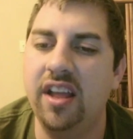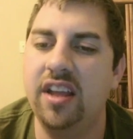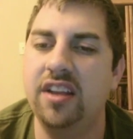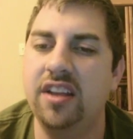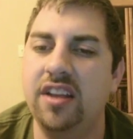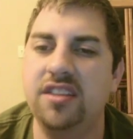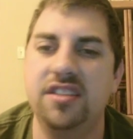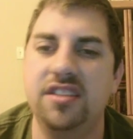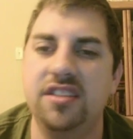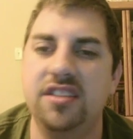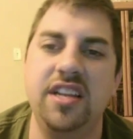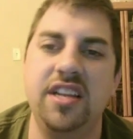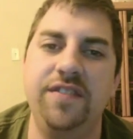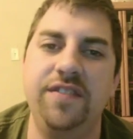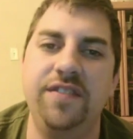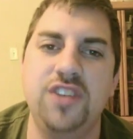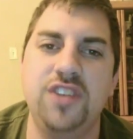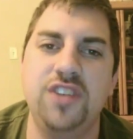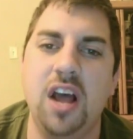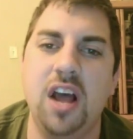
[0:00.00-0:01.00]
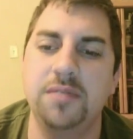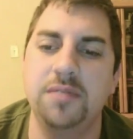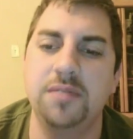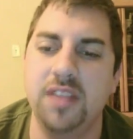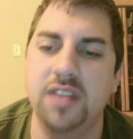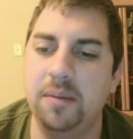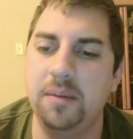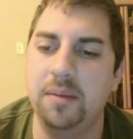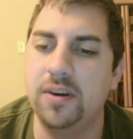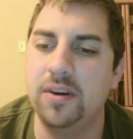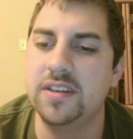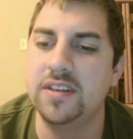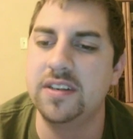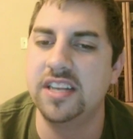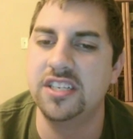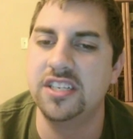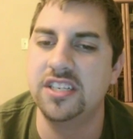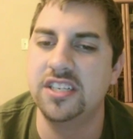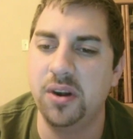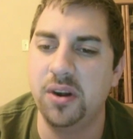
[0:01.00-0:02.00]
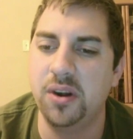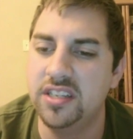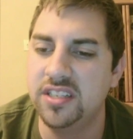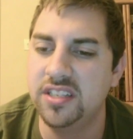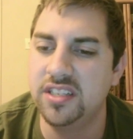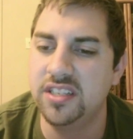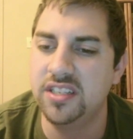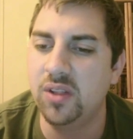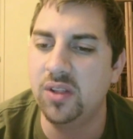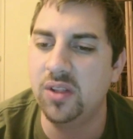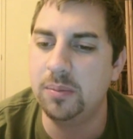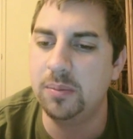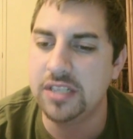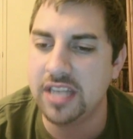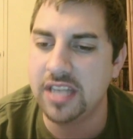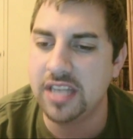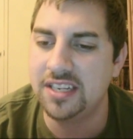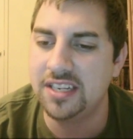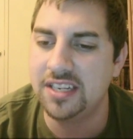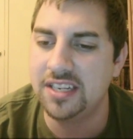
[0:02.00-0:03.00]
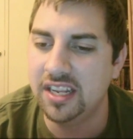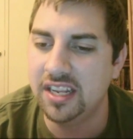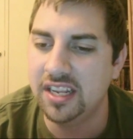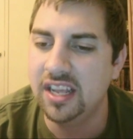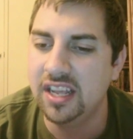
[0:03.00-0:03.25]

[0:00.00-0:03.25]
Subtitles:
Jobs like presentation where he's the only one presenting.